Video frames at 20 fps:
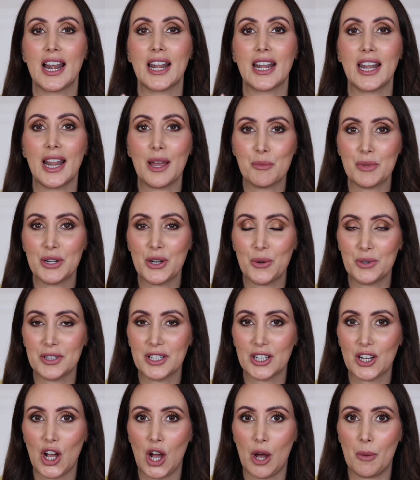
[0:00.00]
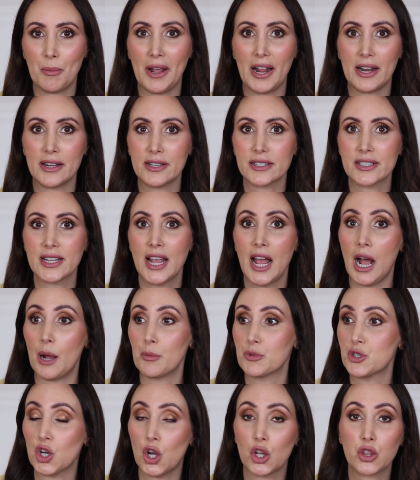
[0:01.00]
Let me know in the comments.
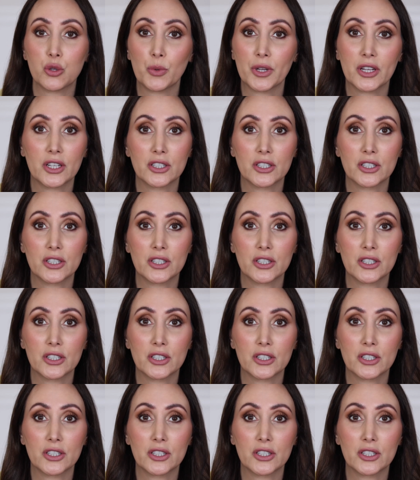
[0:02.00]
I'm sure that we